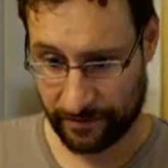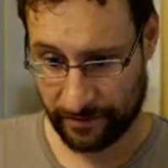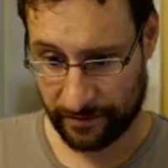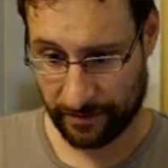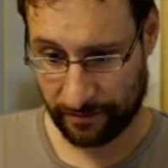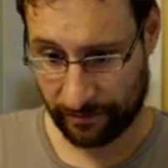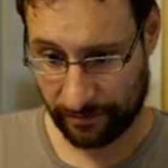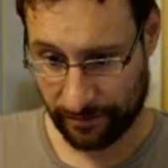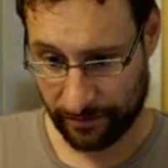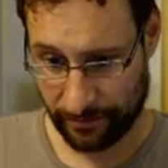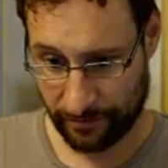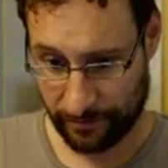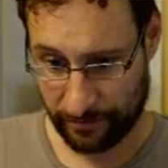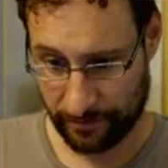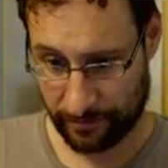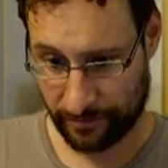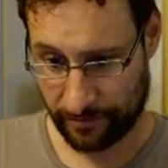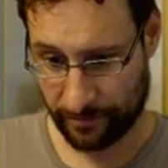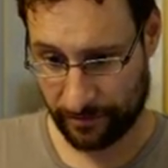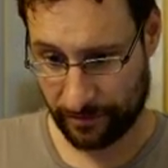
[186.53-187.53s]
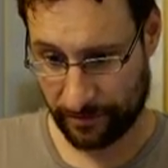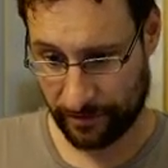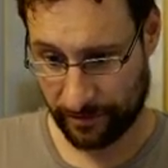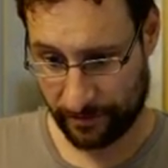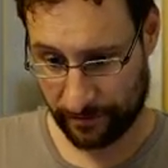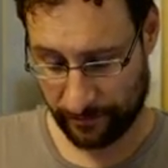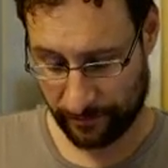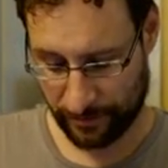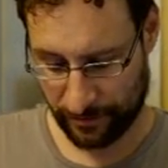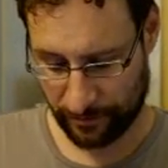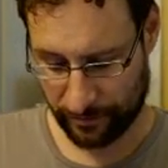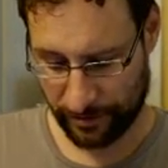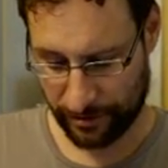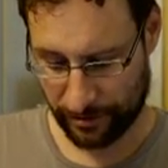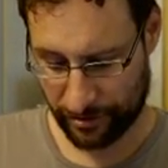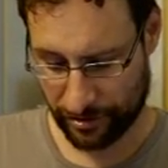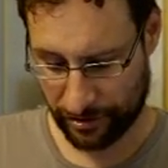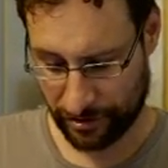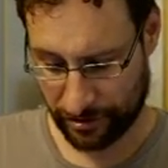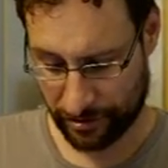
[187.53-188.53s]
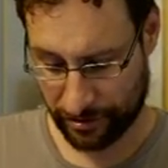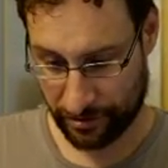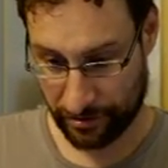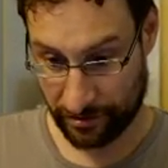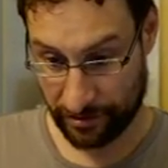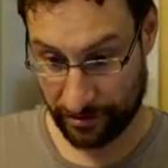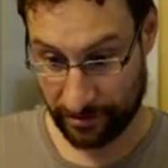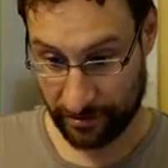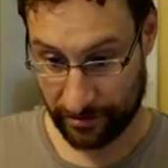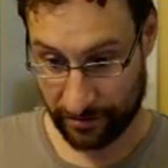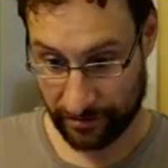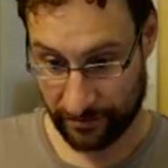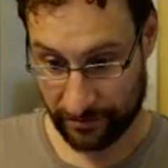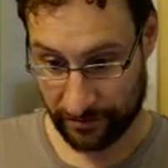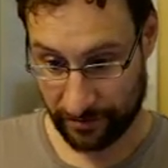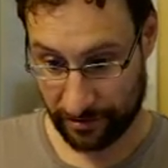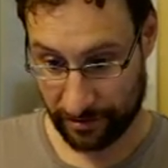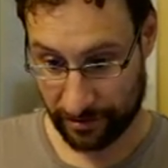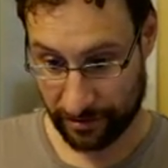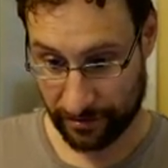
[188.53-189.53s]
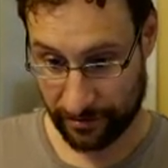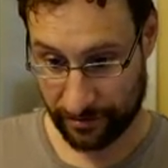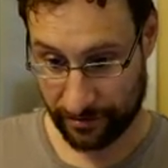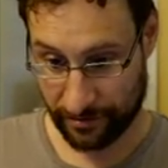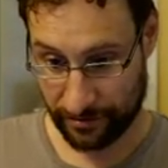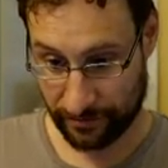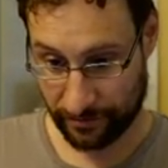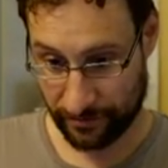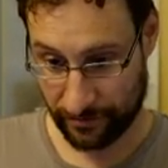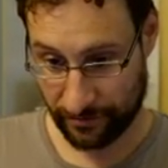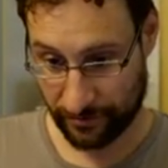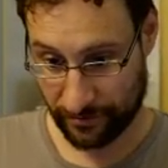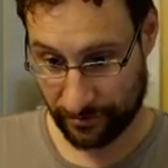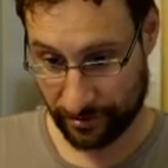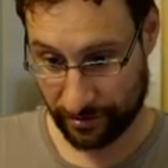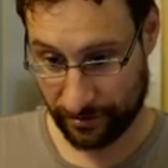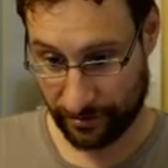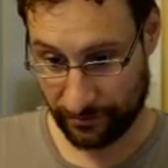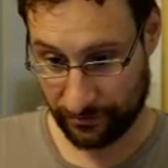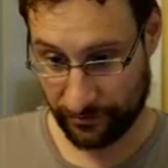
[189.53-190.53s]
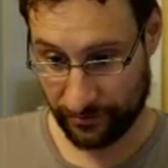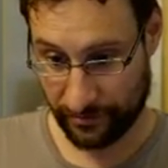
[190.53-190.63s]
W window manager selection. Don't usually use